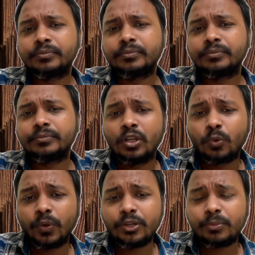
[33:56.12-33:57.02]
queen
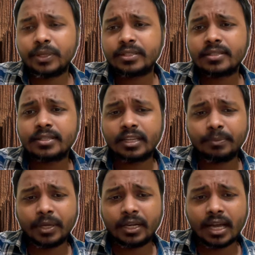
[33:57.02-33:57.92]
to b6,
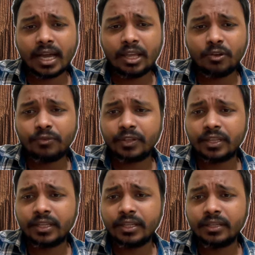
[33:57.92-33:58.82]
keeping an eye over
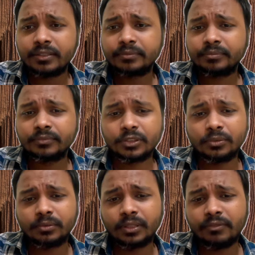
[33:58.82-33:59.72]
here.
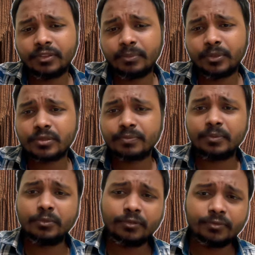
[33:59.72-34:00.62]
So if the bishop will
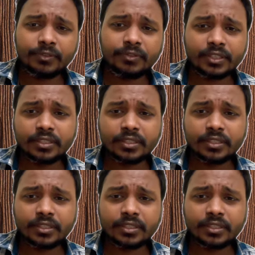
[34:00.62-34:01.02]
move, we will just